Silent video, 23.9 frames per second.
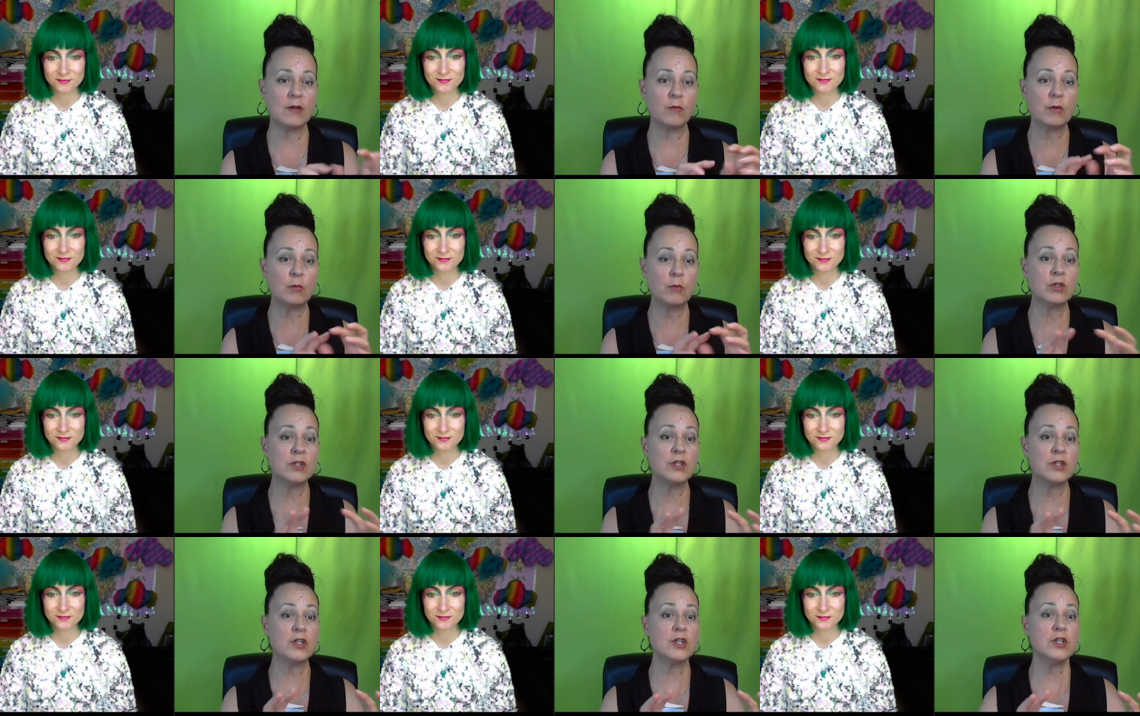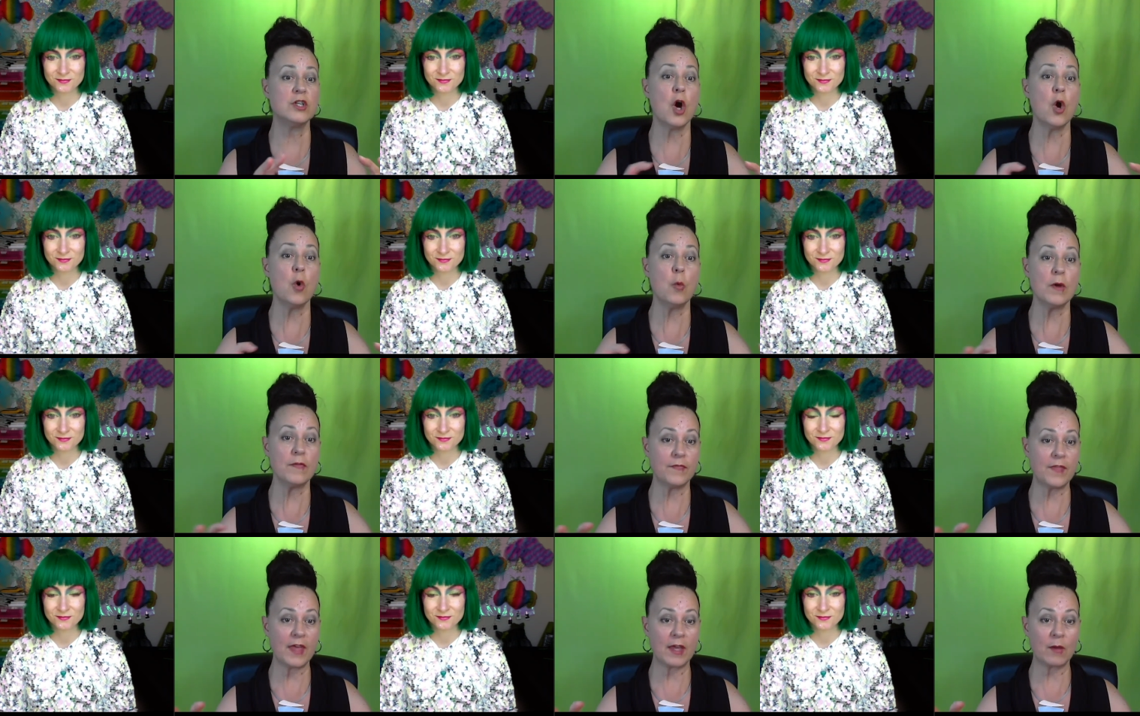Speaker 1: and we wouldn't
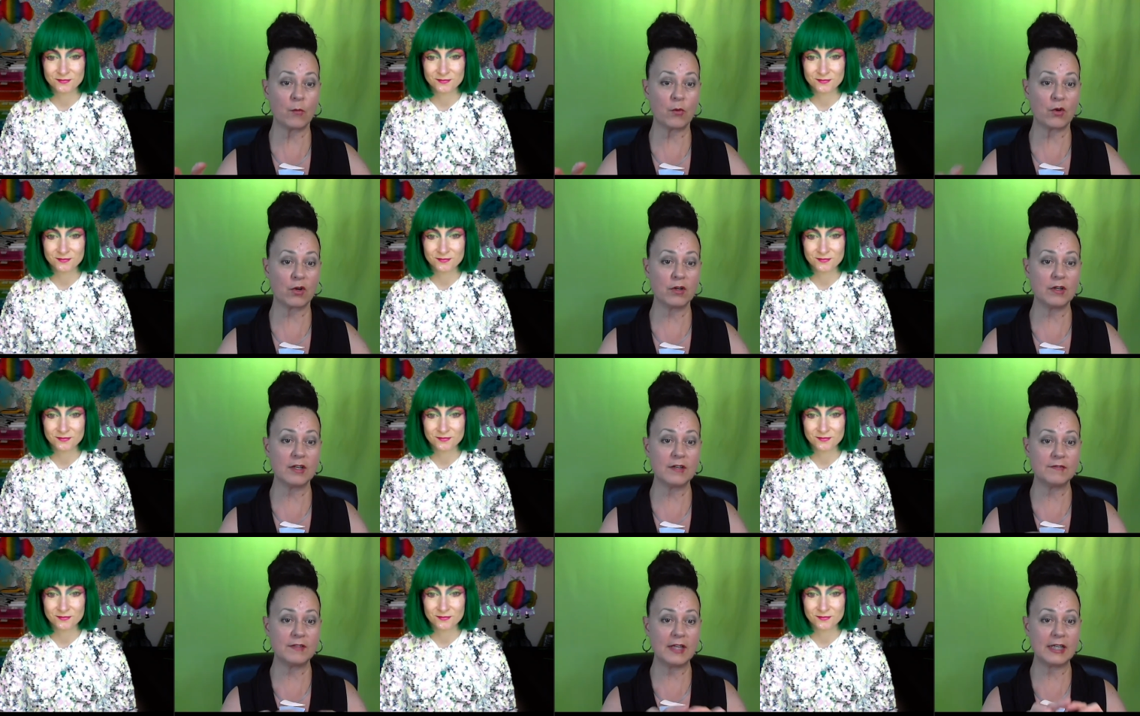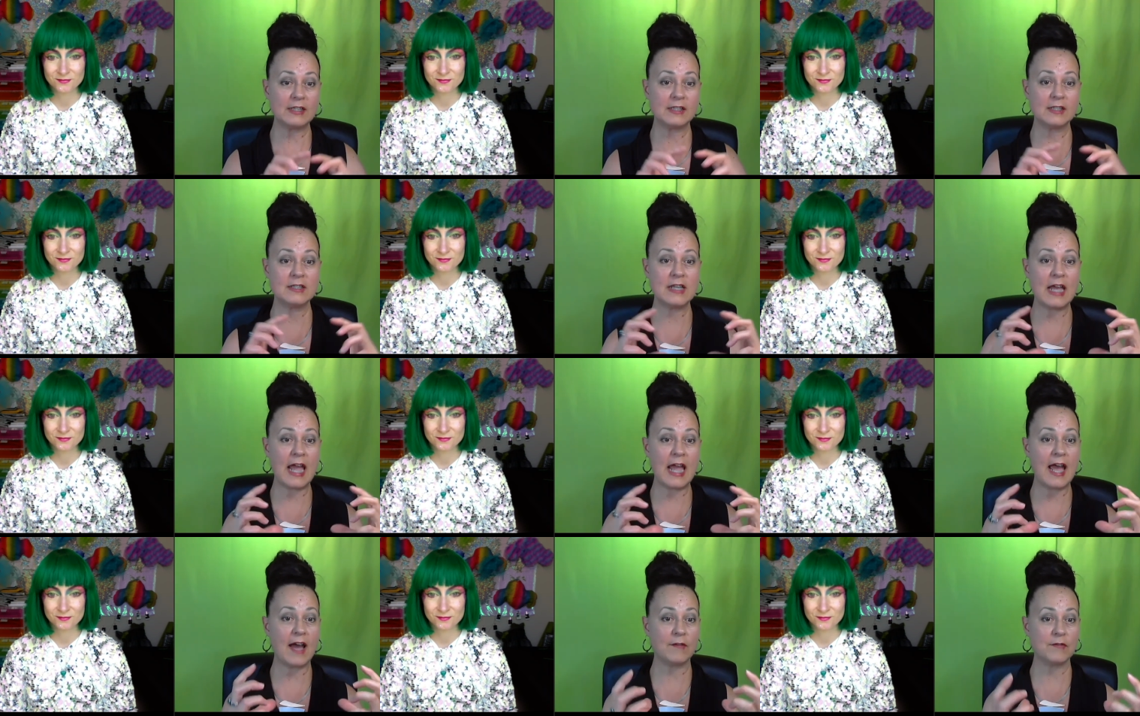know what they were if they
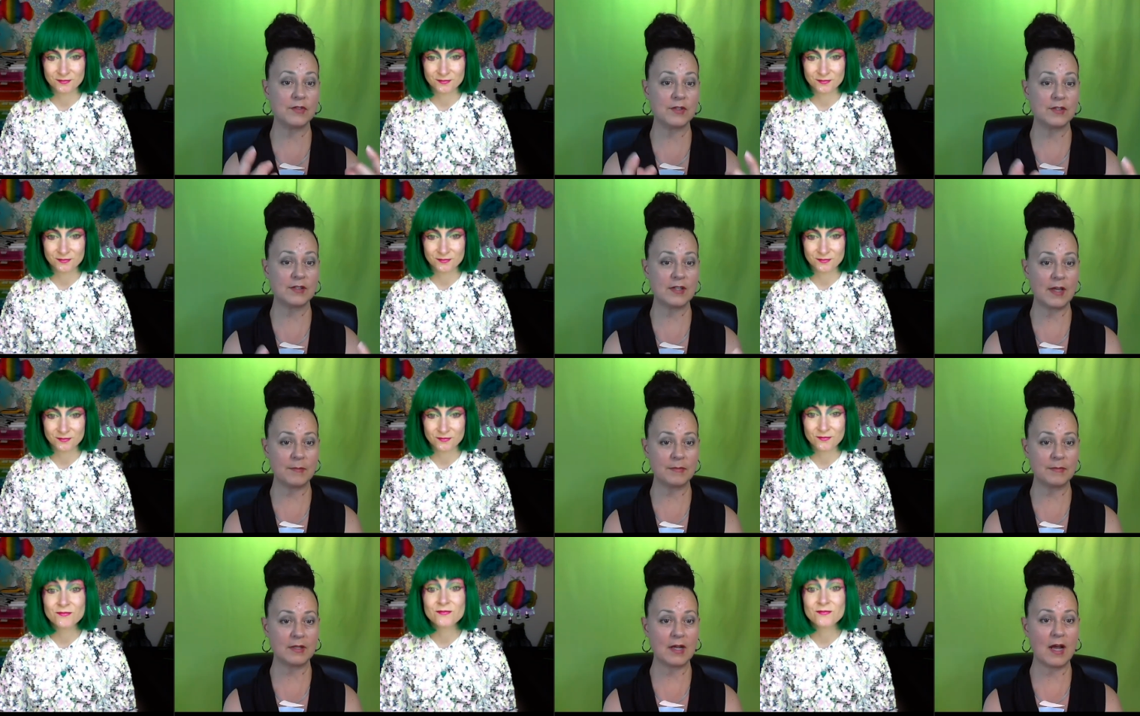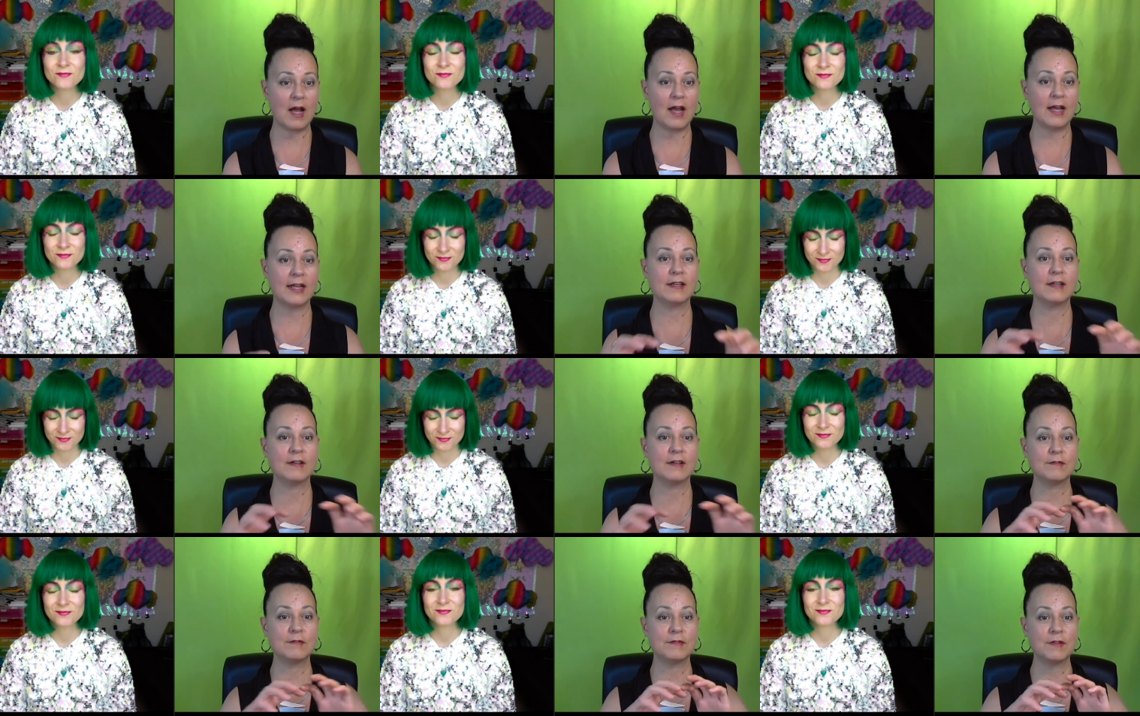didn't have some
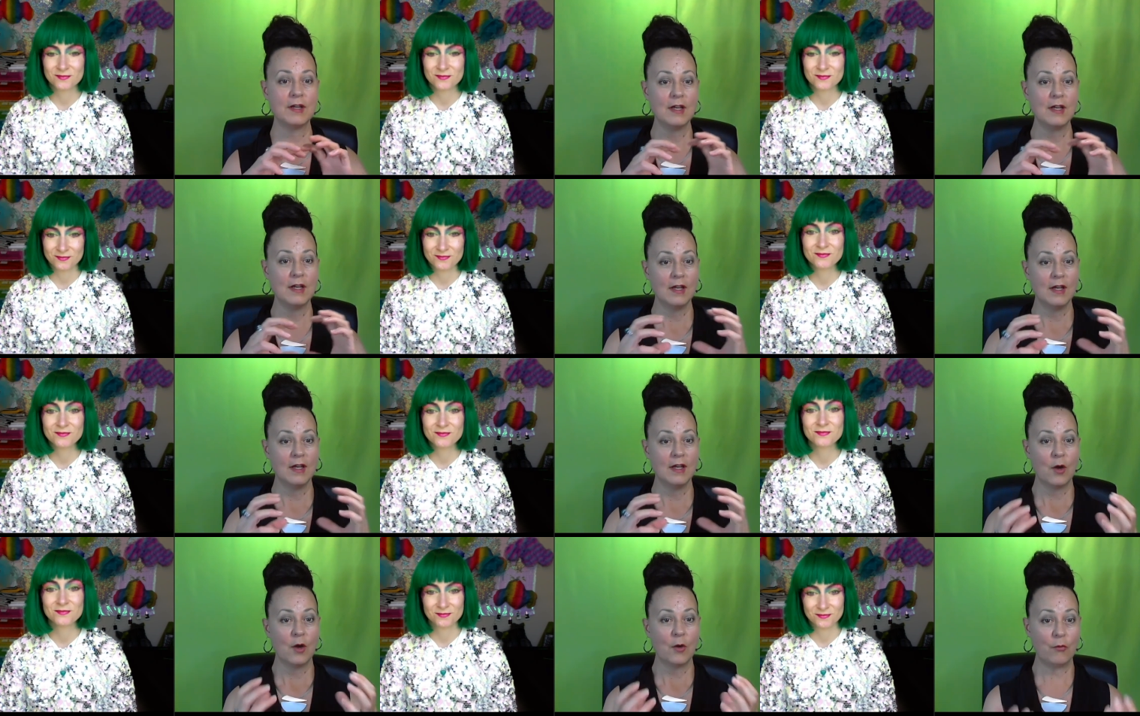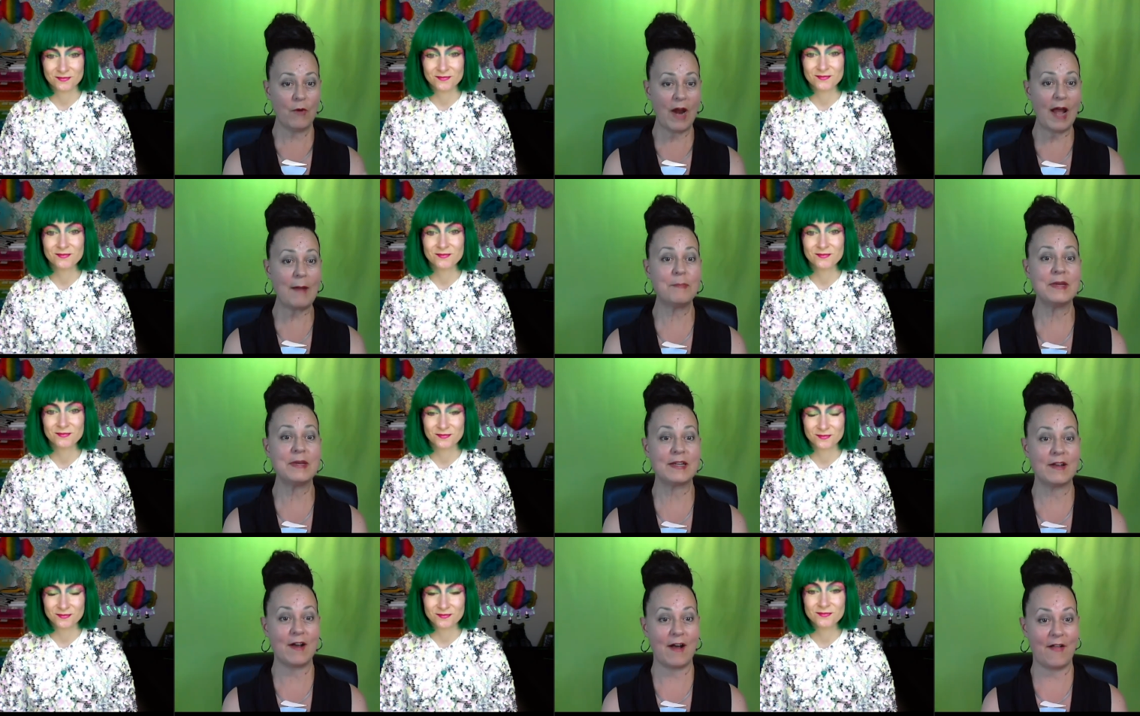kind of
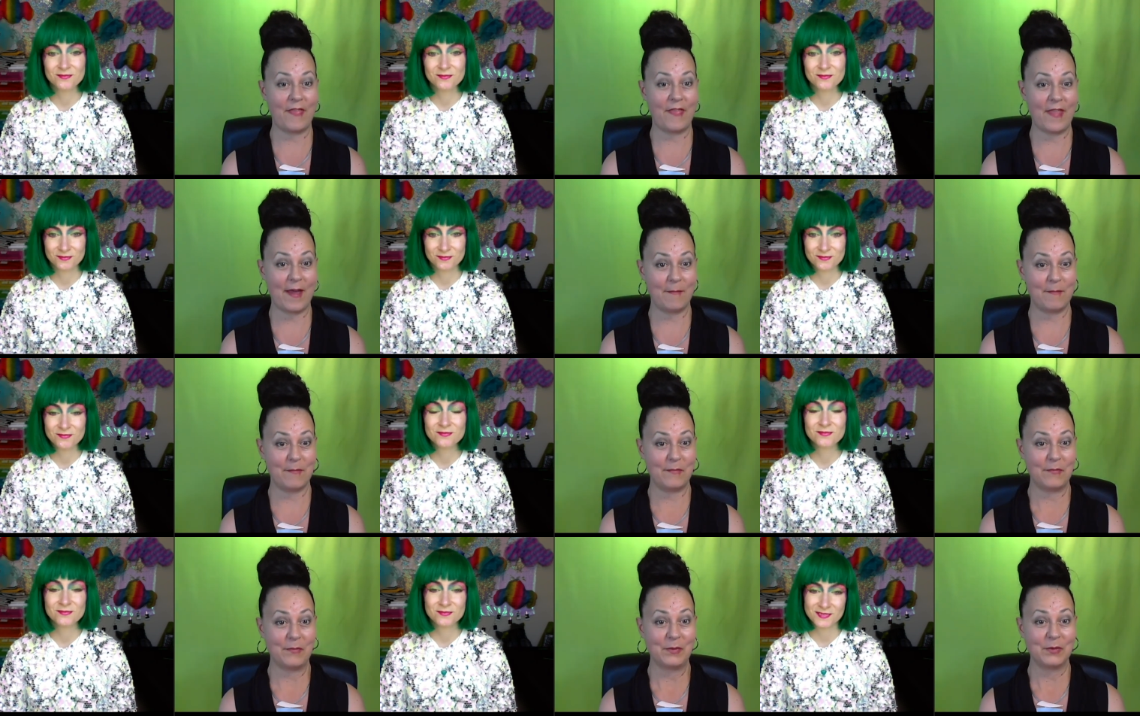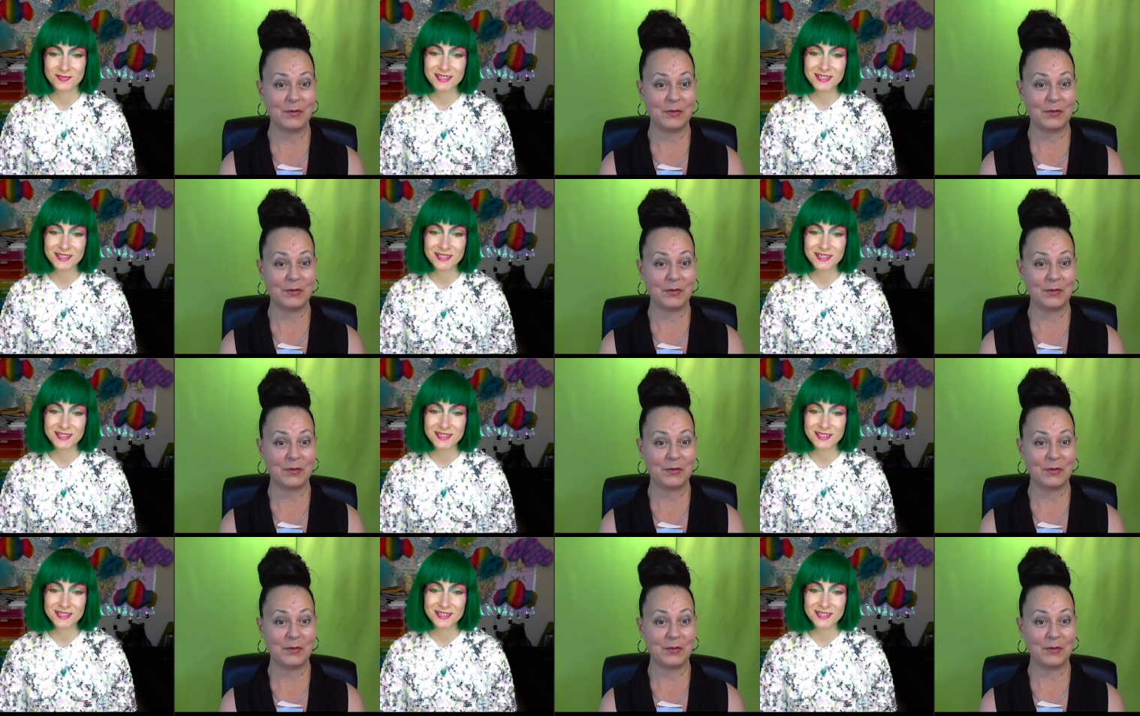wrapping on them.